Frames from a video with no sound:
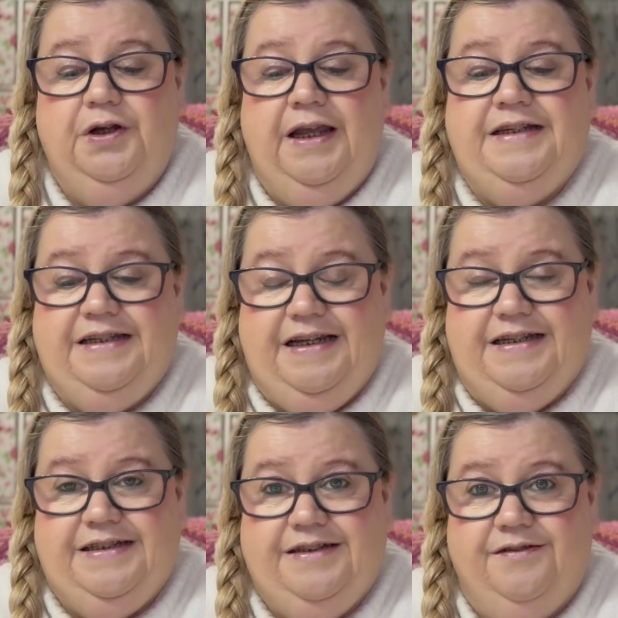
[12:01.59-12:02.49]
it
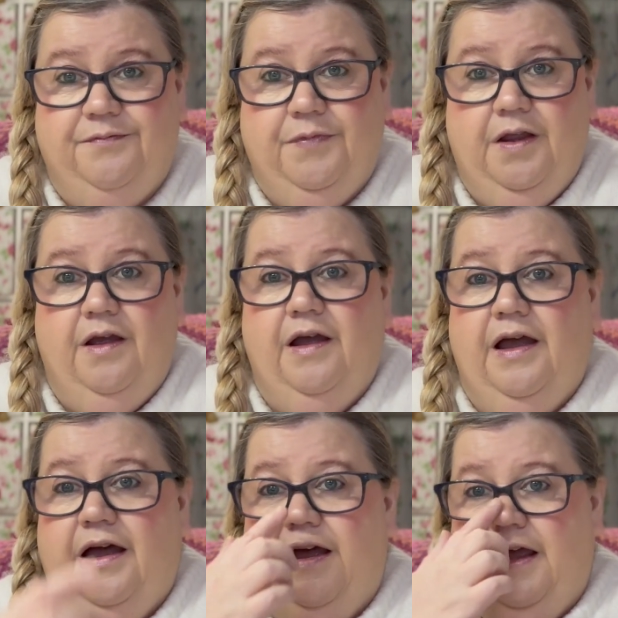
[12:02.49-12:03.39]
is.
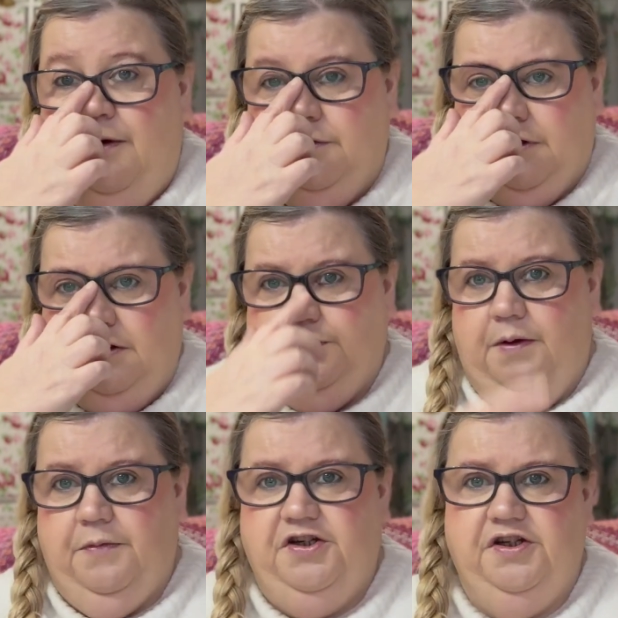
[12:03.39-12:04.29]
It was going to be a
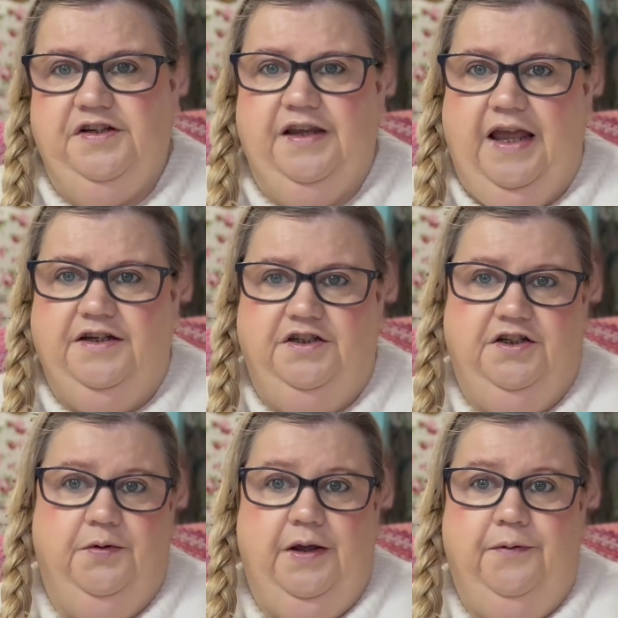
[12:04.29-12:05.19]
mission to get
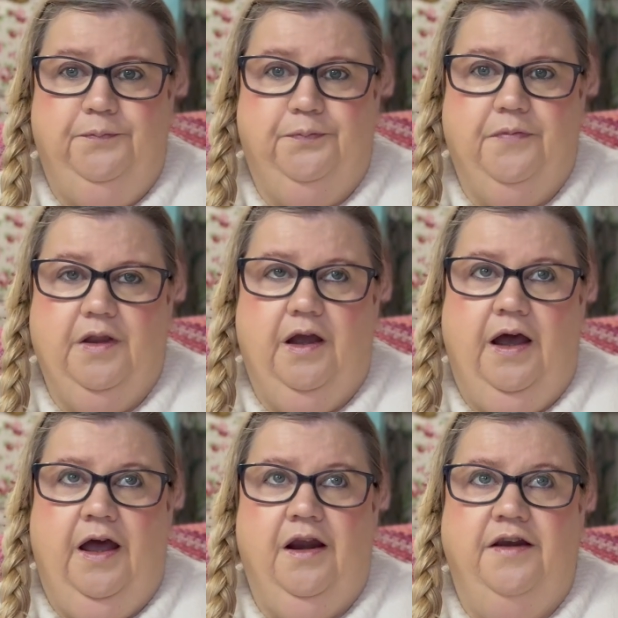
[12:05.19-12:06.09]
to it,
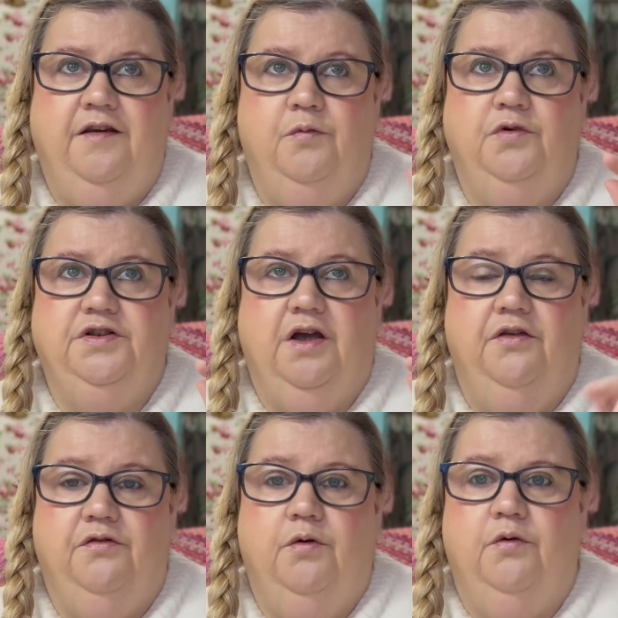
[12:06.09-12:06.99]
and I didn't want to go
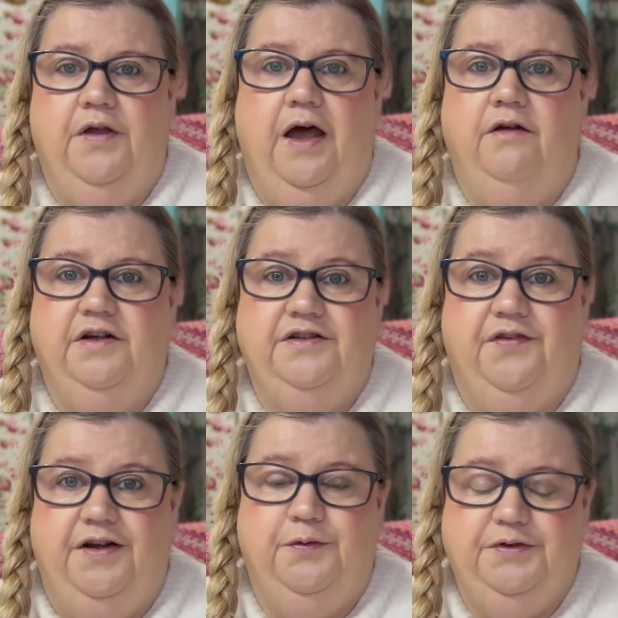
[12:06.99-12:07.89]
through all that only to
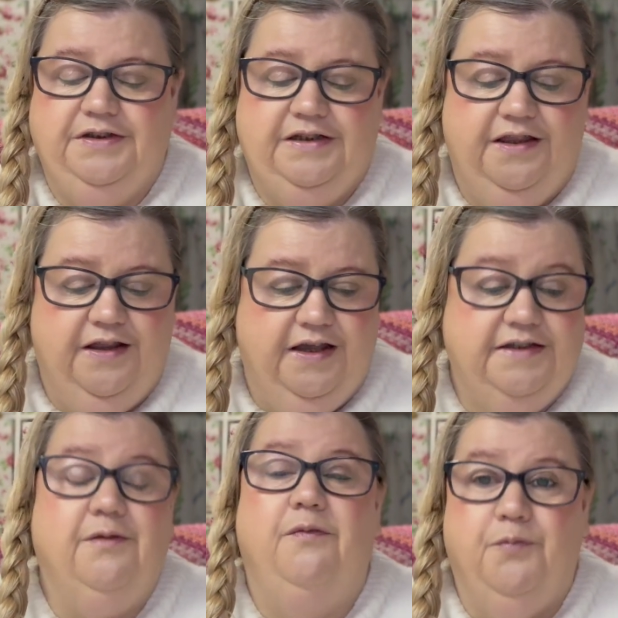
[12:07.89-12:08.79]
find it wasn't in there.
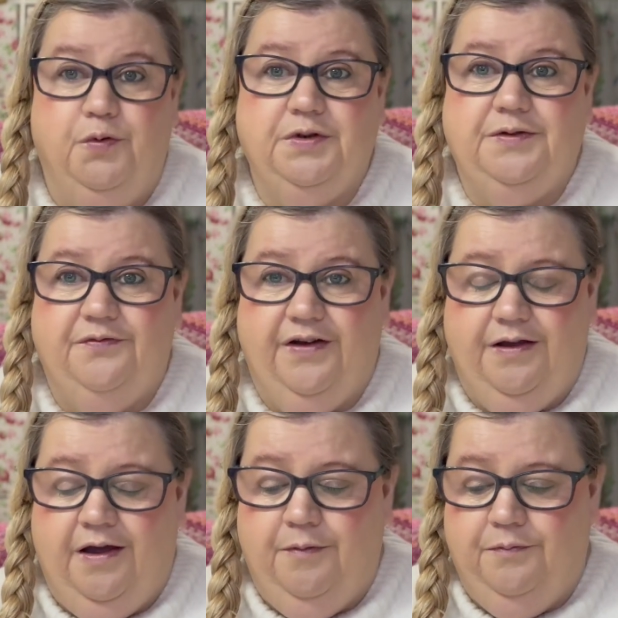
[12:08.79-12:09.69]
So I bought some
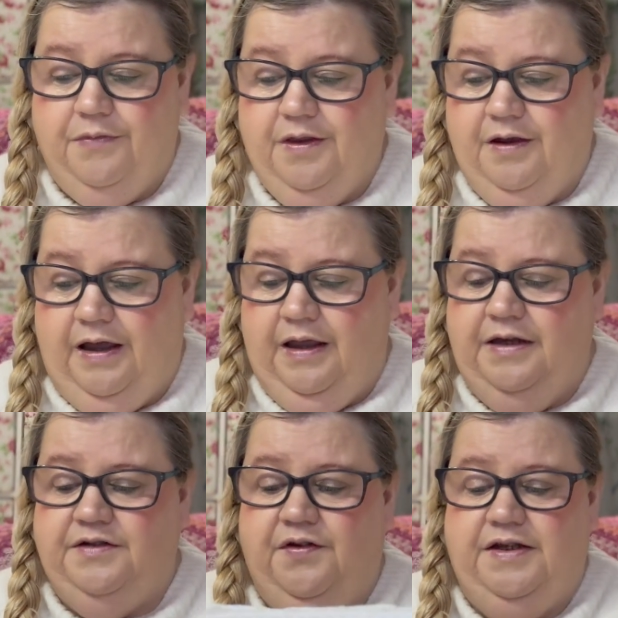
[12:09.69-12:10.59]

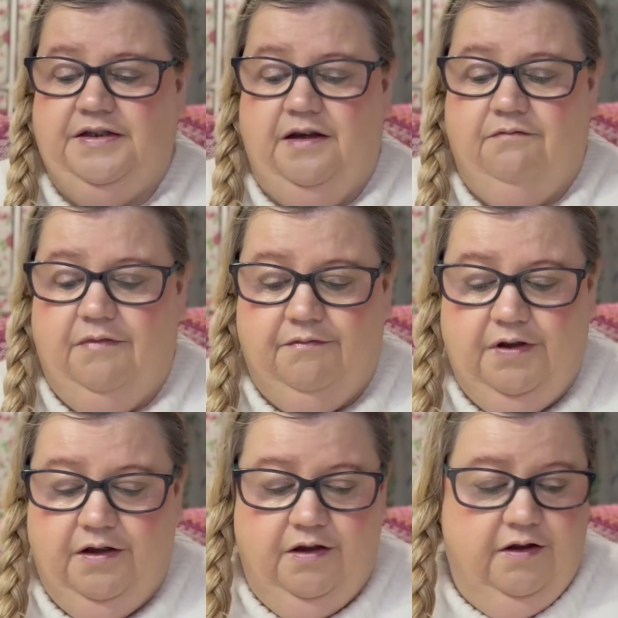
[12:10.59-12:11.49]
interfacing,
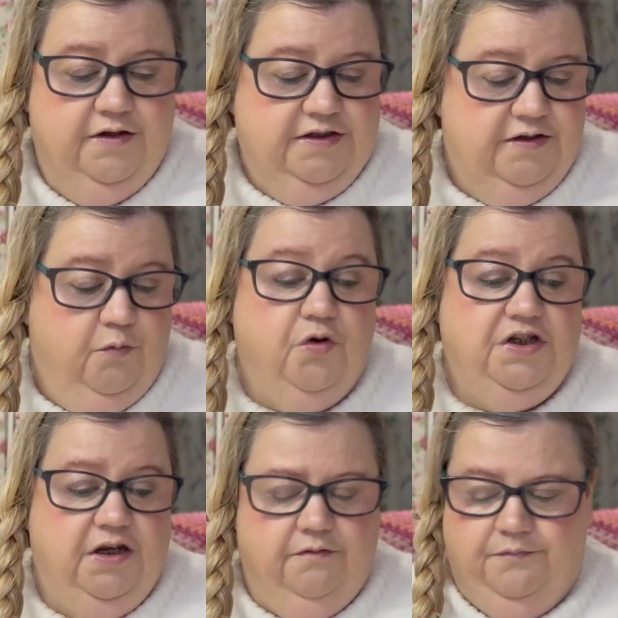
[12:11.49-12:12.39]
some wadding.